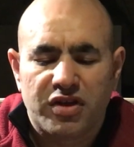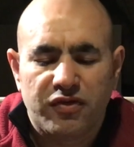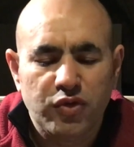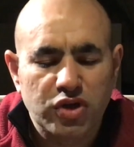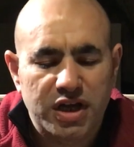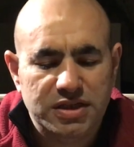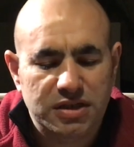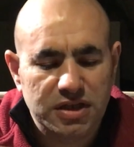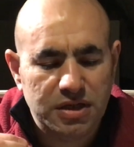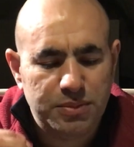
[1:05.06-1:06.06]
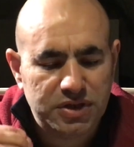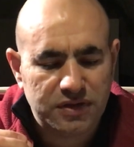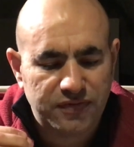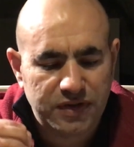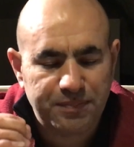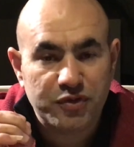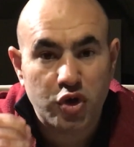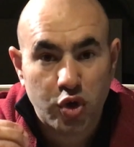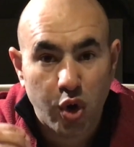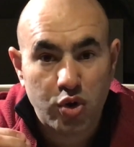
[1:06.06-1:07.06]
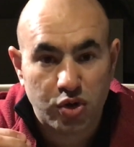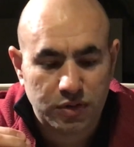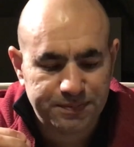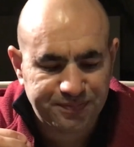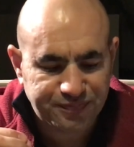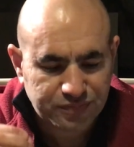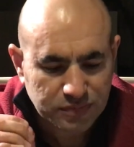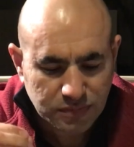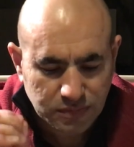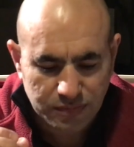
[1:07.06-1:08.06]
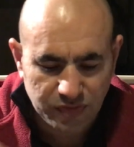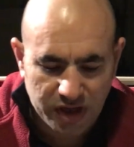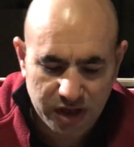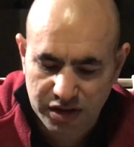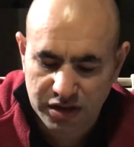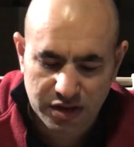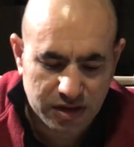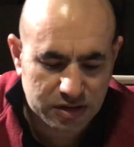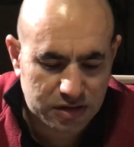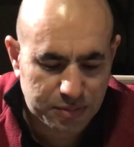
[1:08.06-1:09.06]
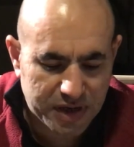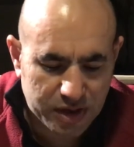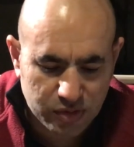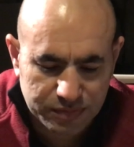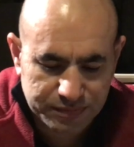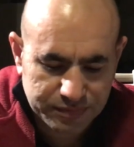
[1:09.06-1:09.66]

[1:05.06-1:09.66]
Food has a little bit of cocoa and tobacco.